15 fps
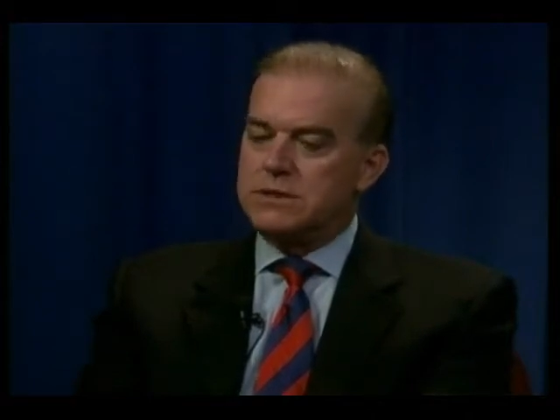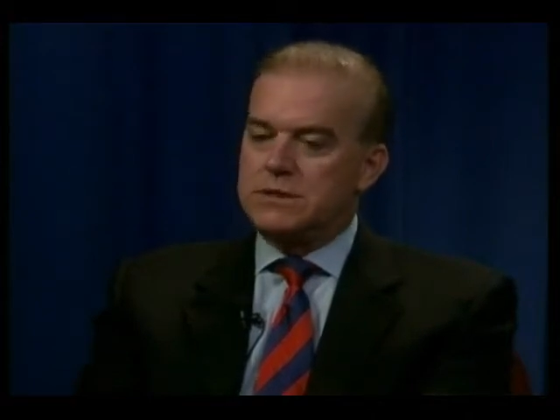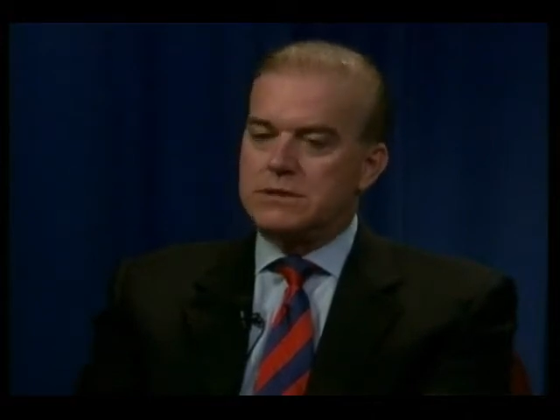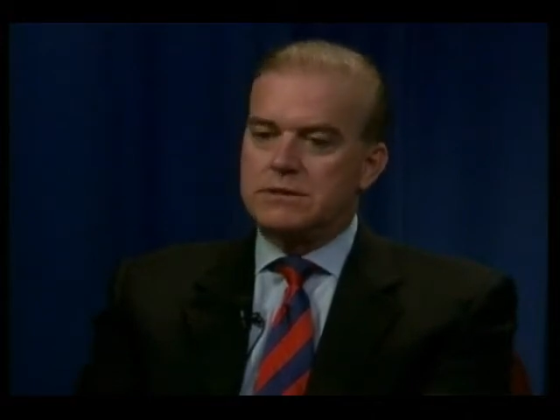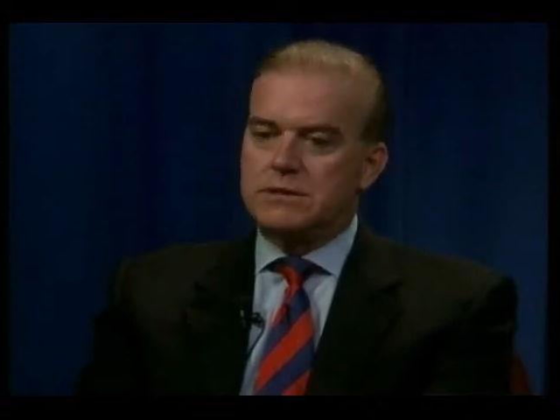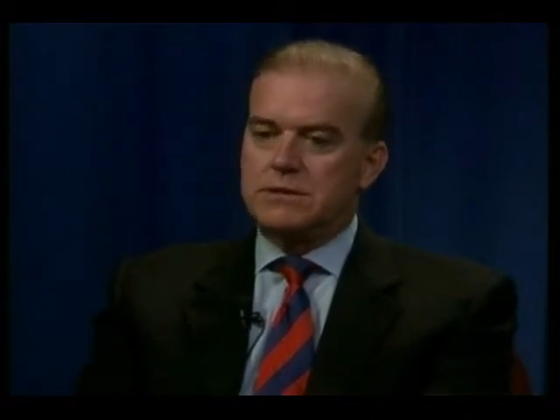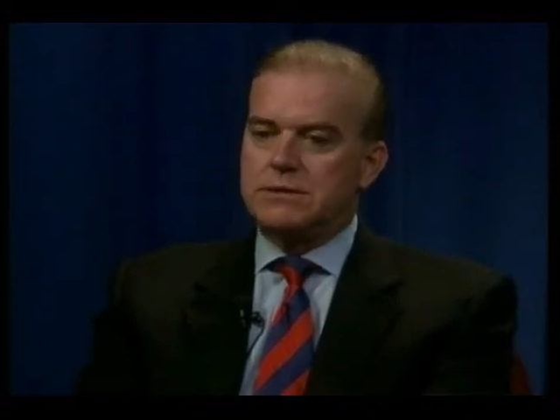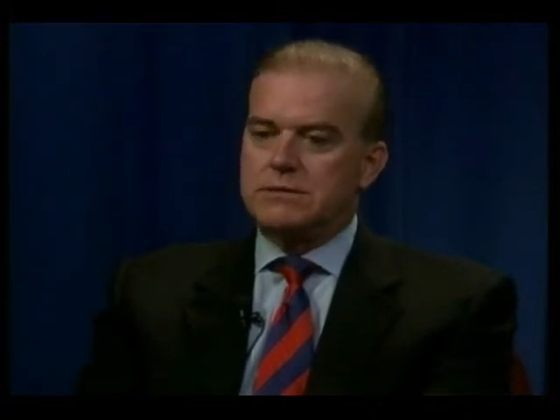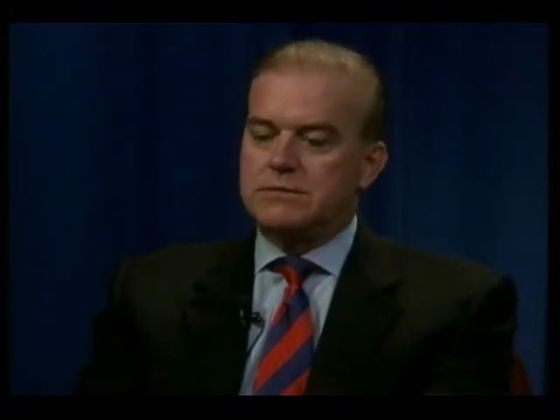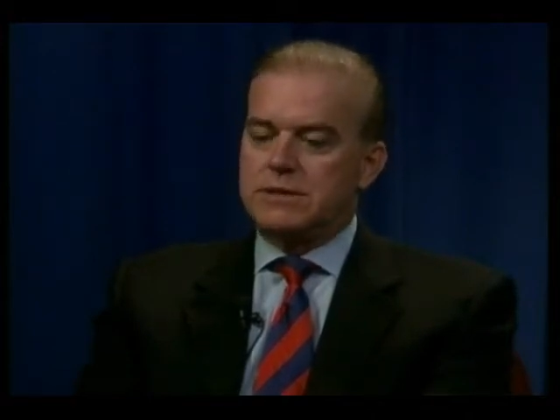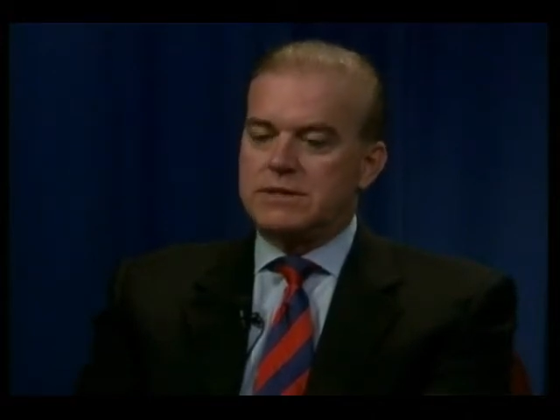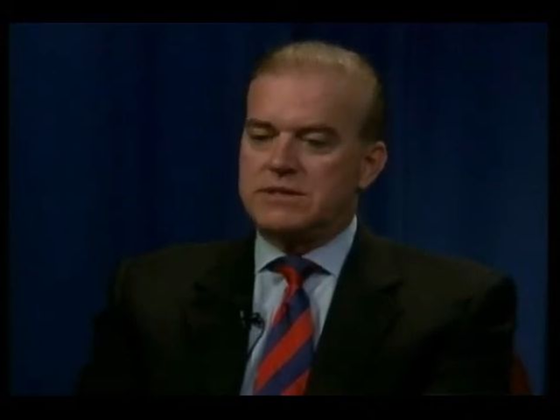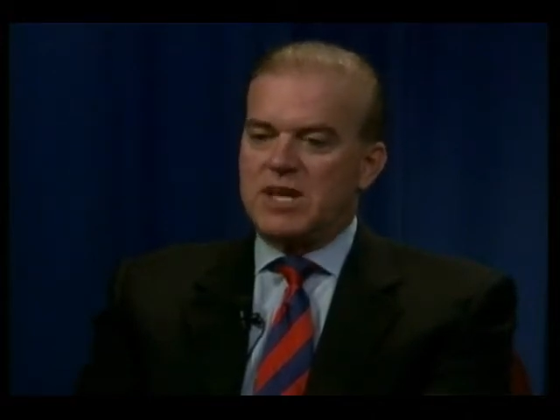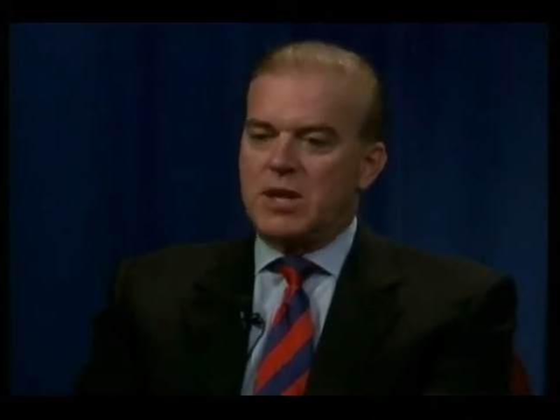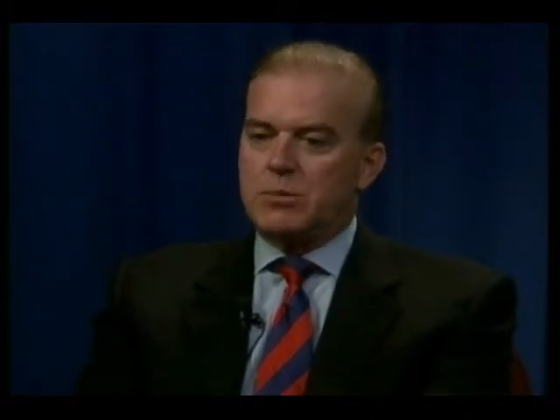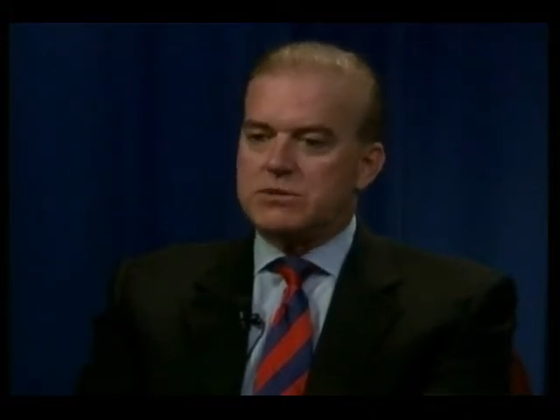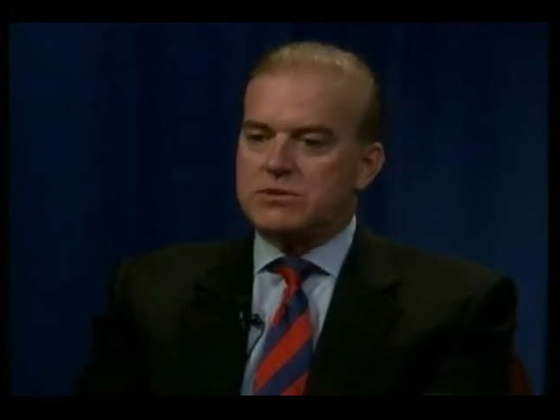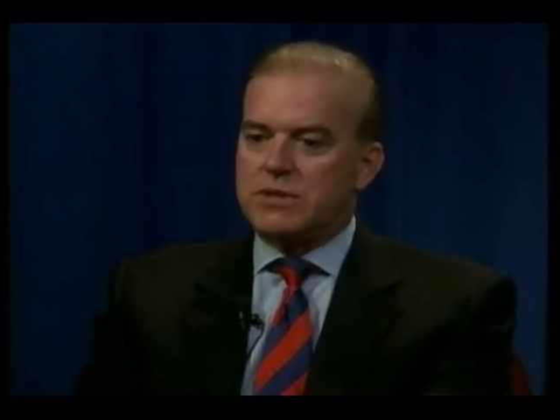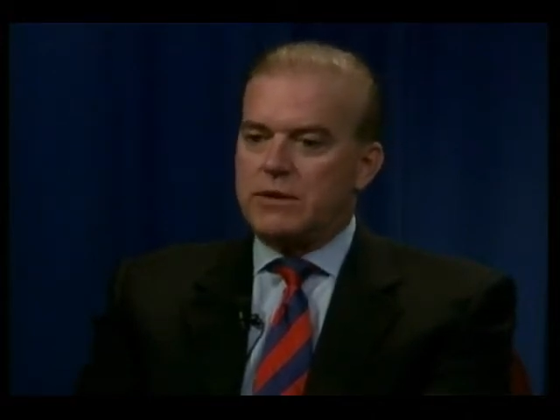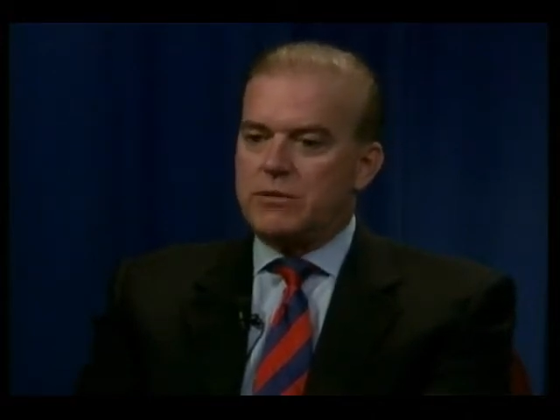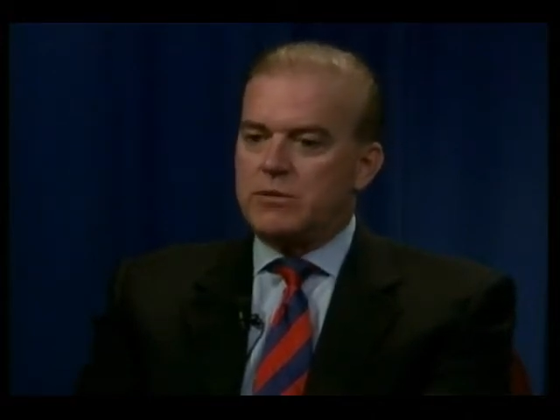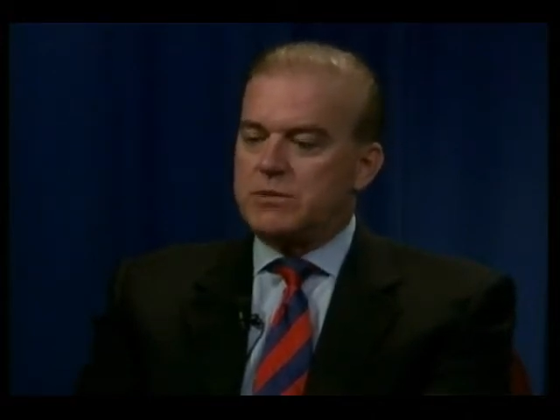And examples of
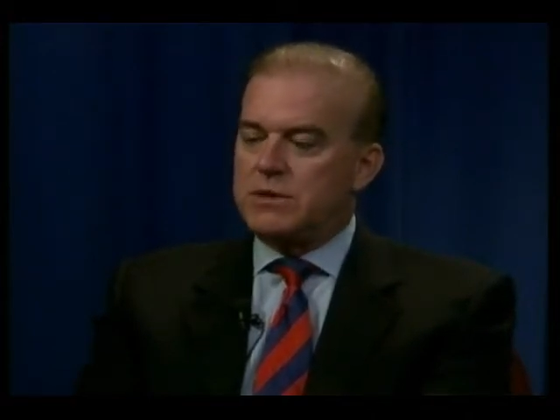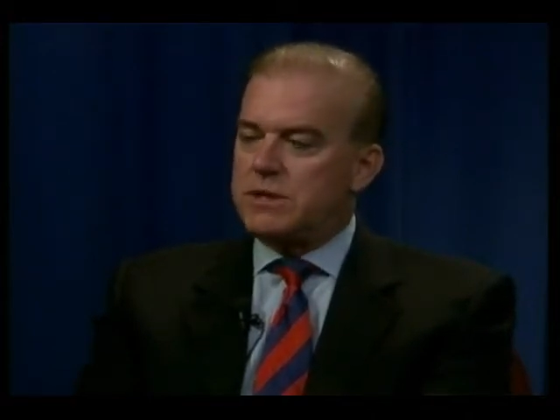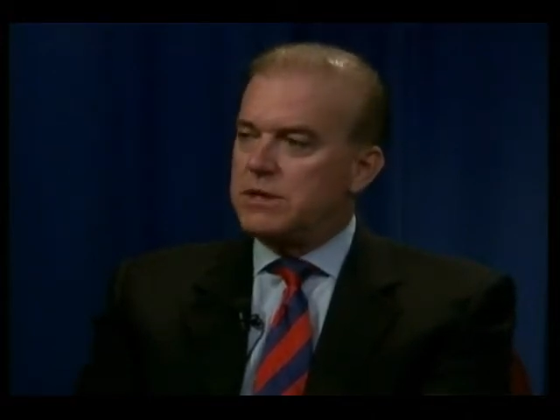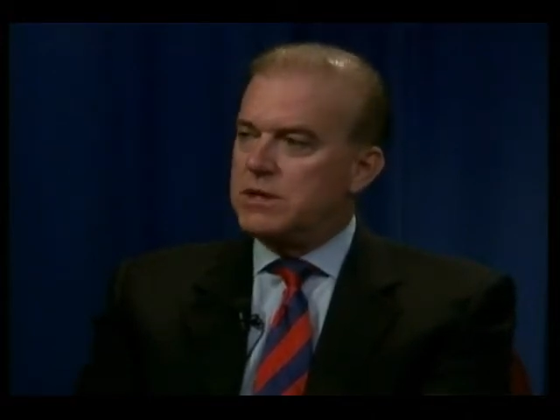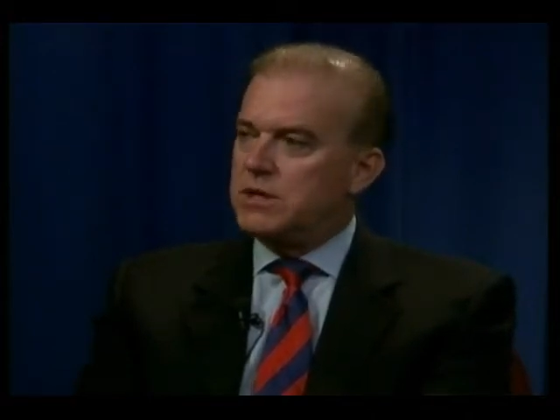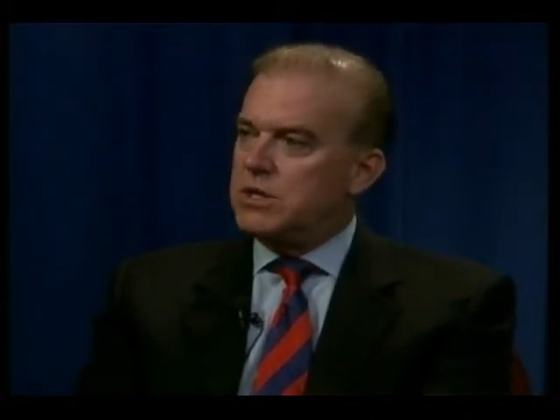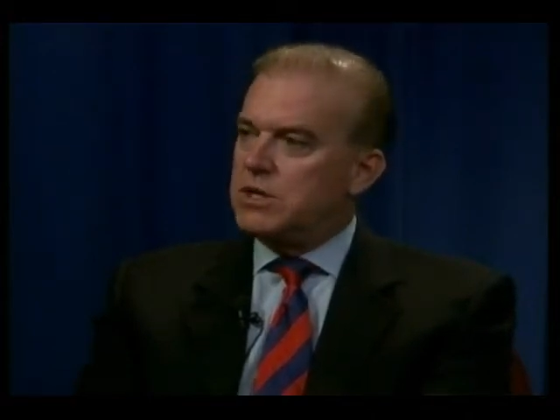that would be